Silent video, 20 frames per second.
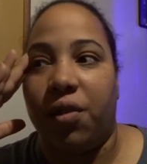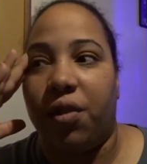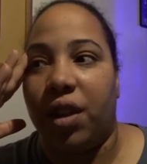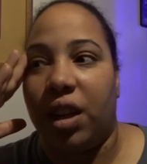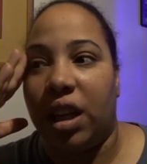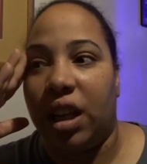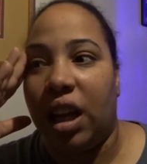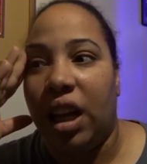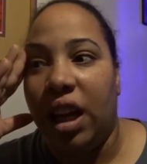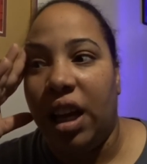
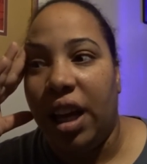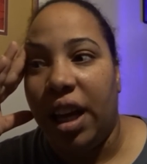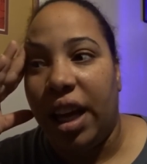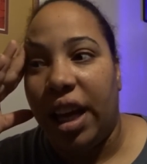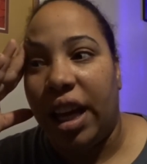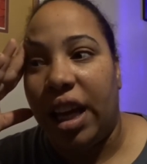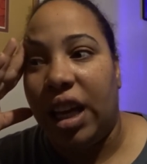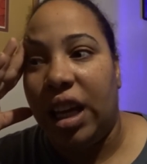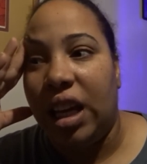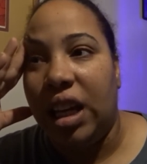And
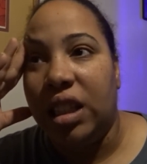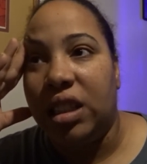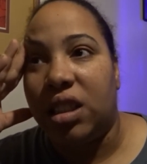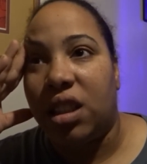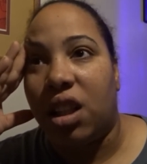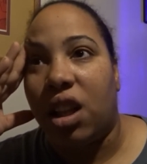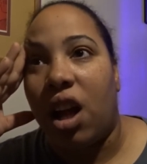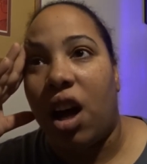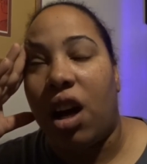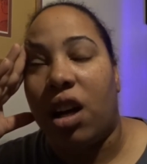he's
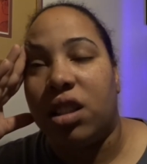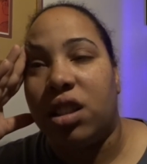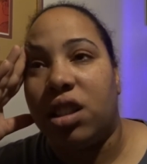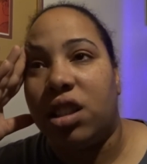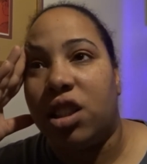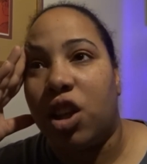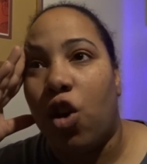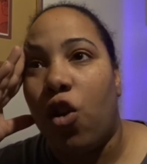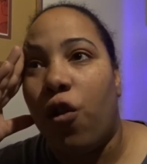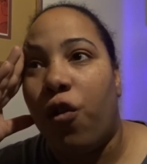lost,
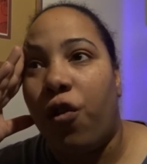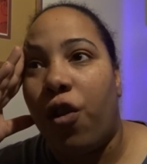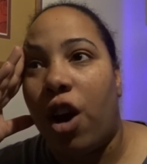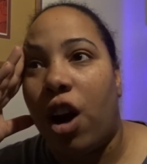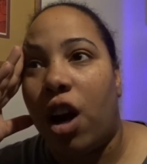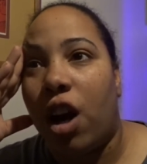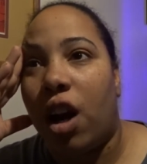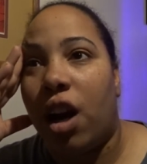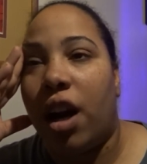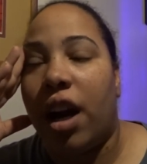so
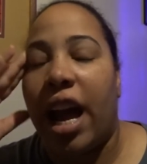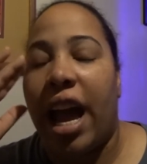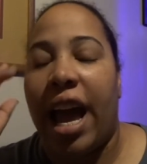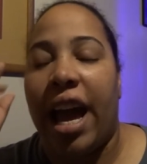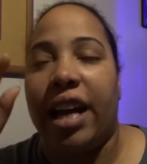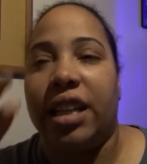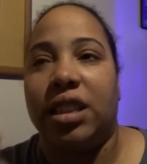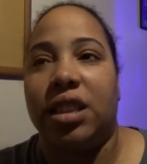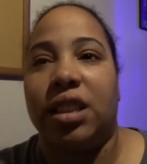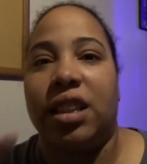far
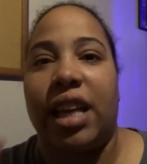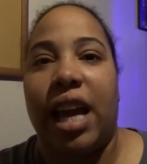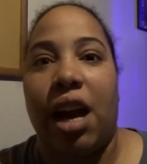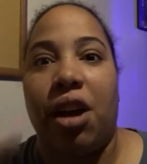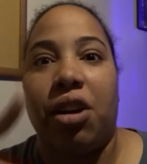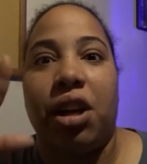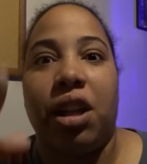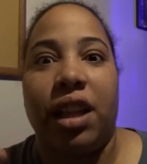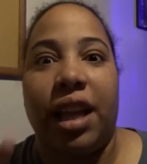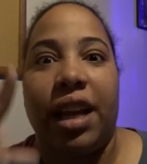as
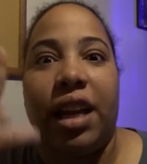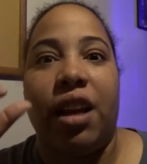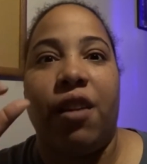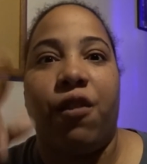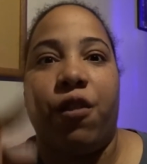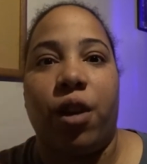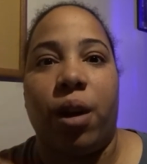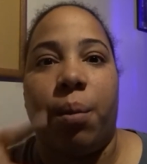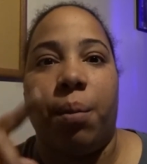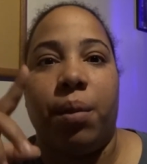calculating
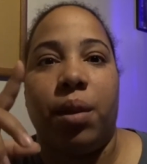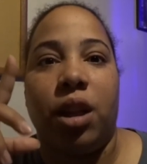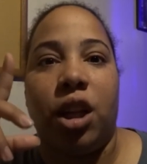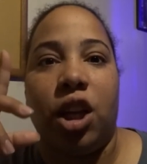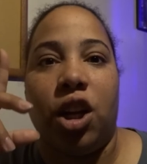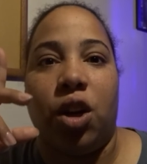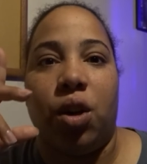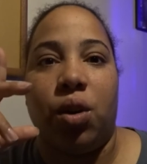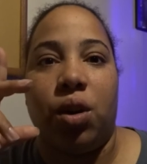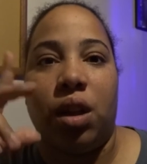from, you
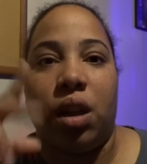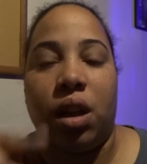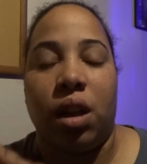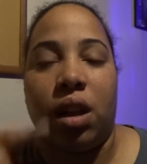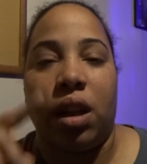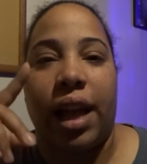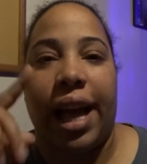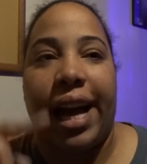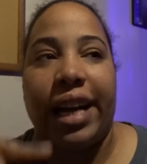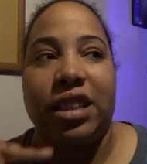know, the
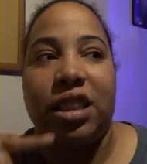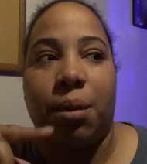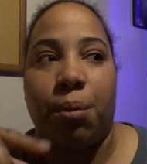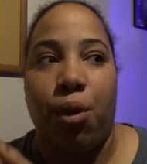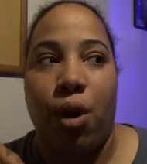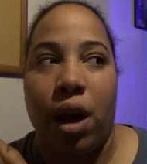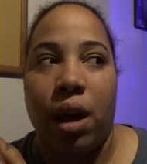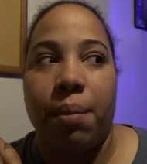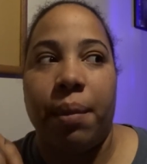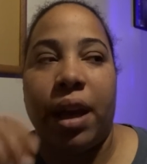last
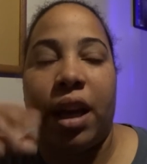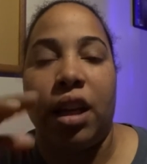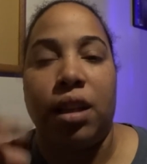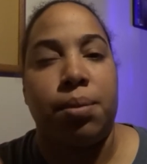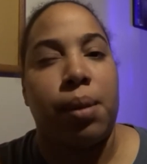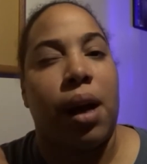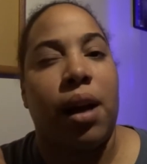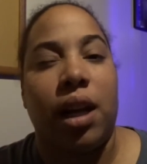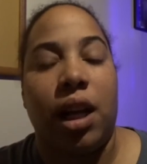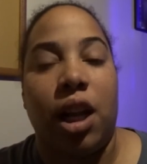appointment, he's
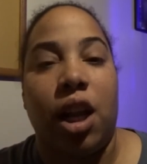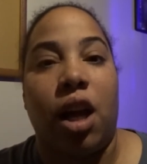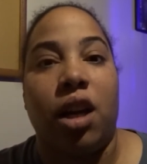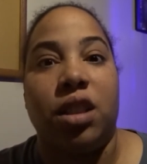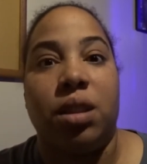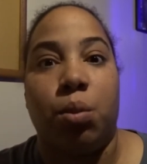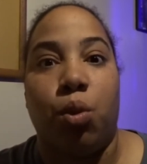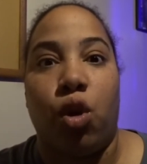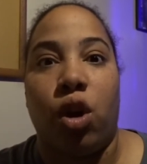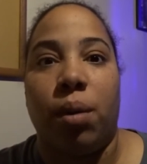probably
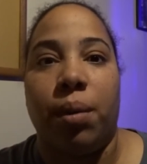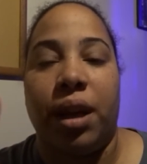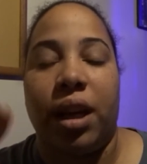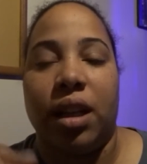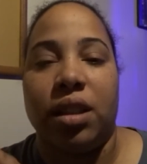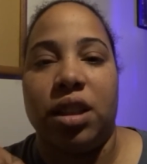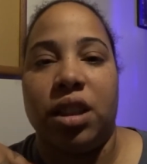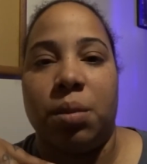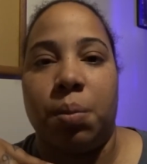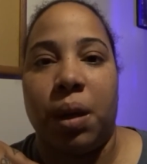lost more
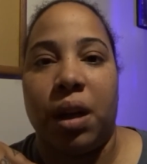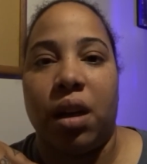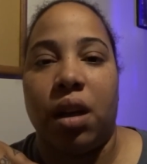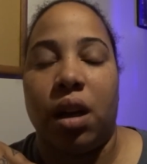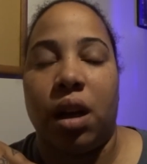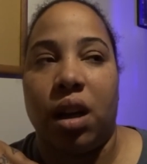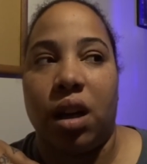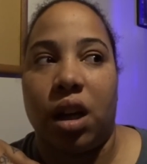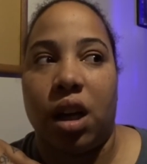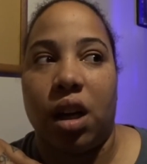because it's been
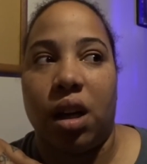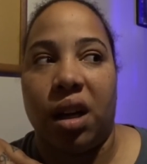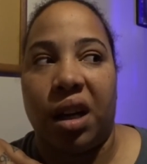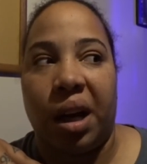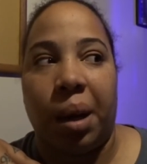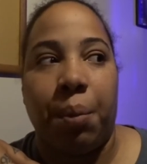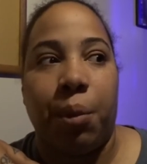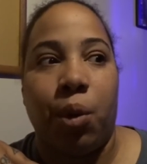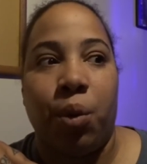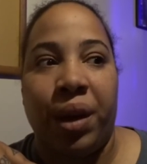a
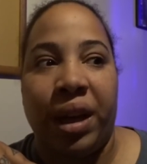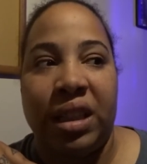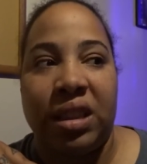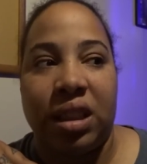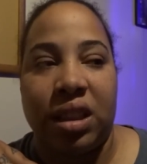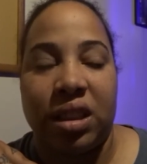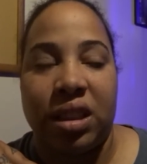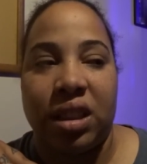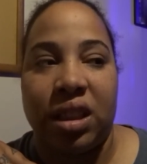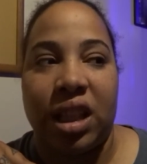couple weeks
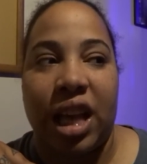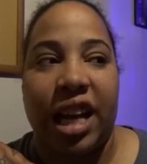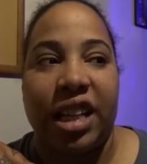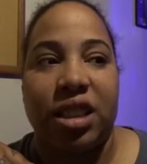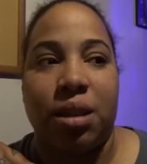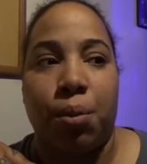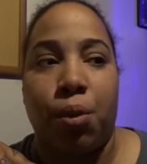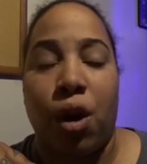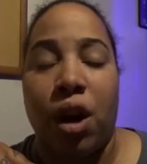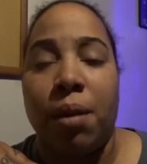since the last
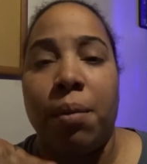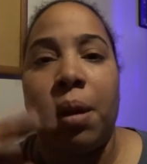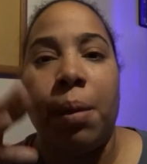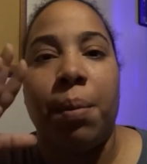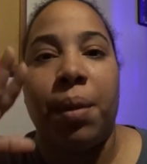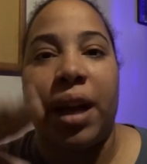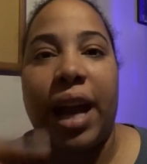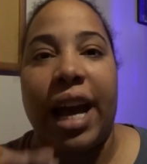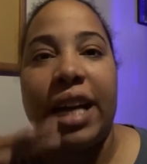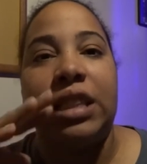appointment,
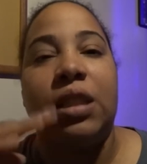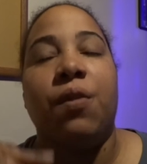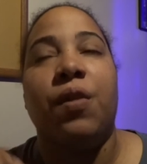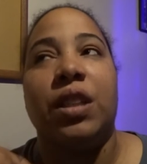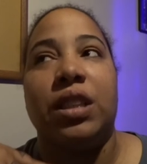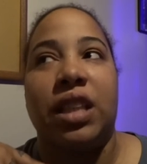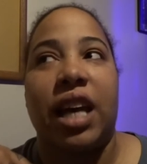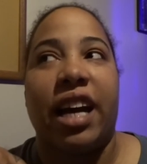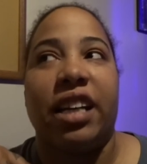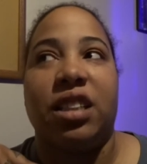but as of
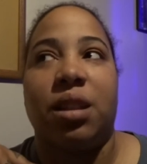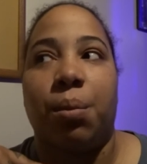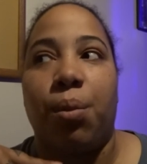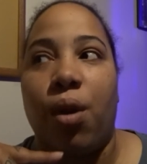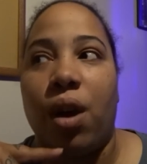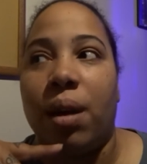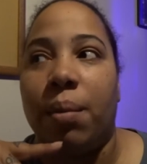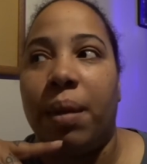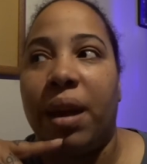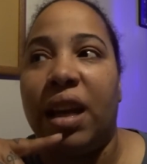his last
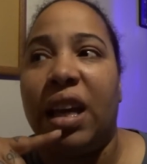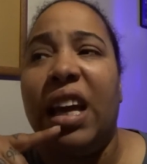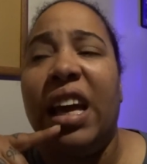appointment,